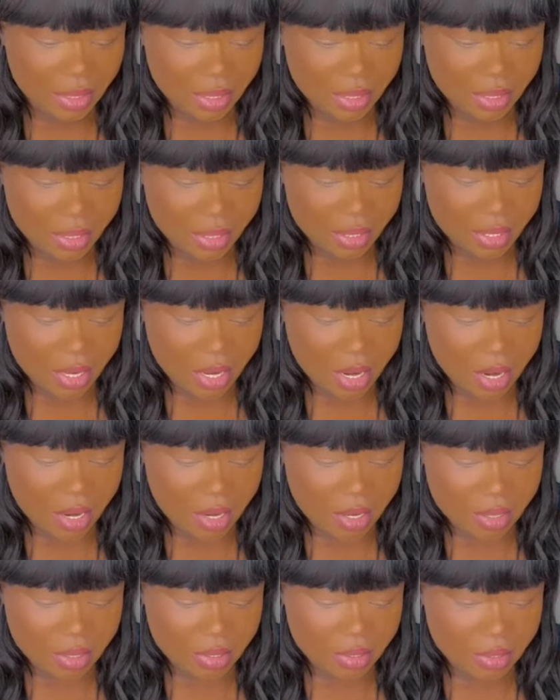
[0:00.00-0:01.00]
Girl.
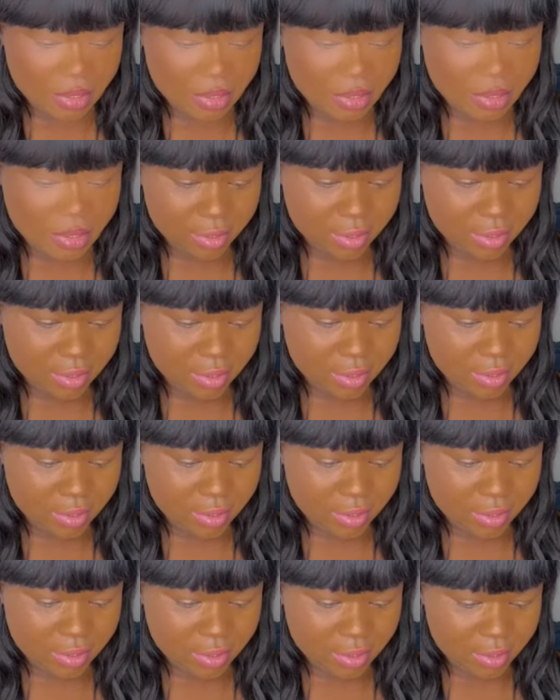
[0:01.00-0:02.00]
How
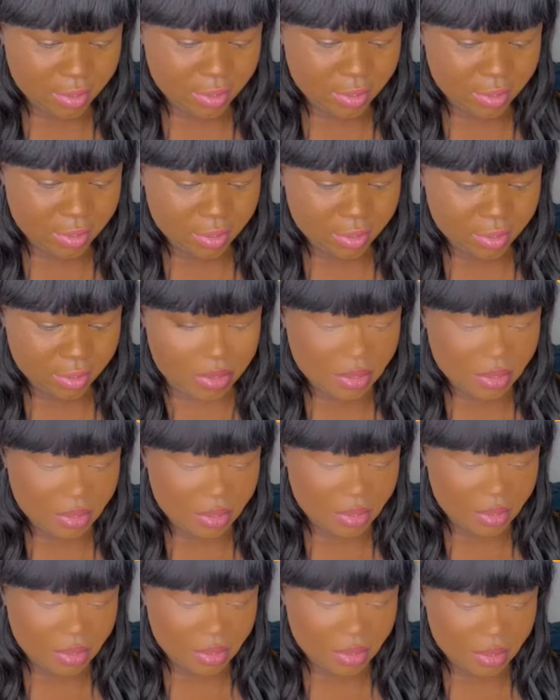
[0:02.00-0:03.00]
about your phone you crack up
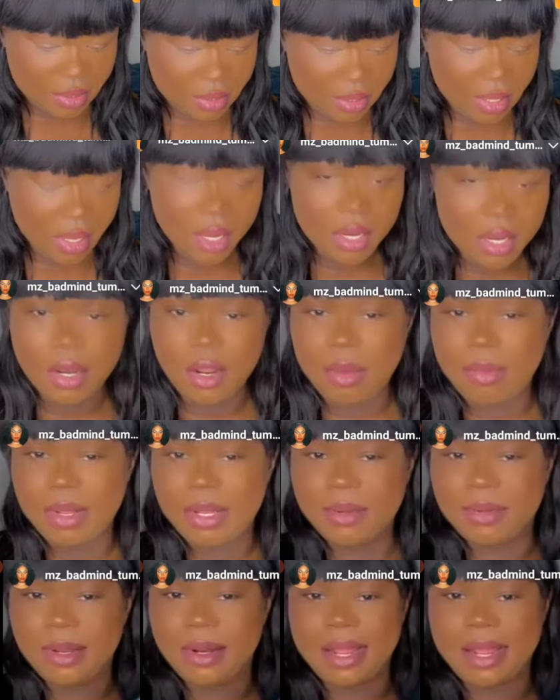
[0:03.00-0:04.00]
sir? No my
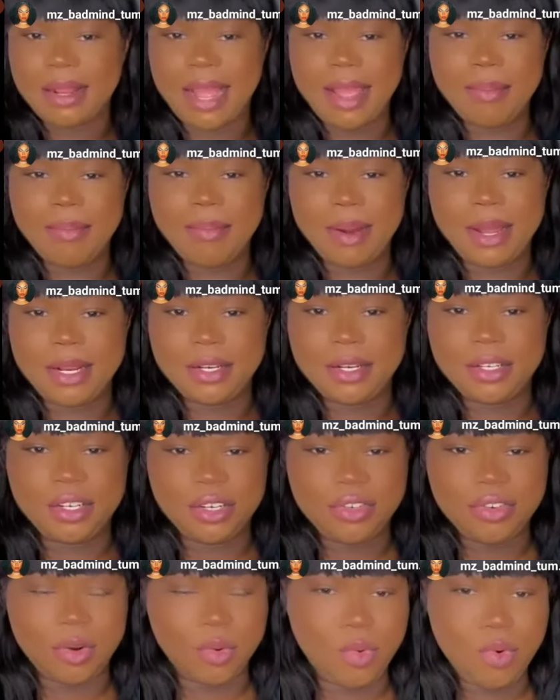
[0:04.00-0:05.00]
iPad it should
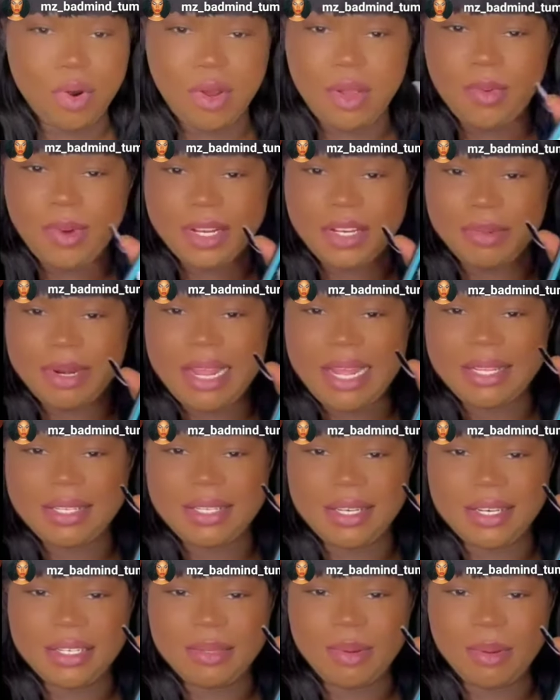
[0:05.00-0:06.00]
Ooh, watch my
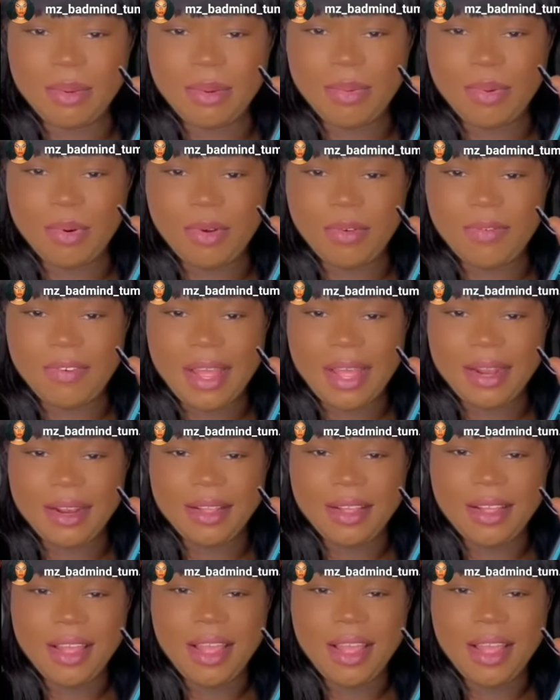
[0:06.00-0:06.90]
nastiness from my profile.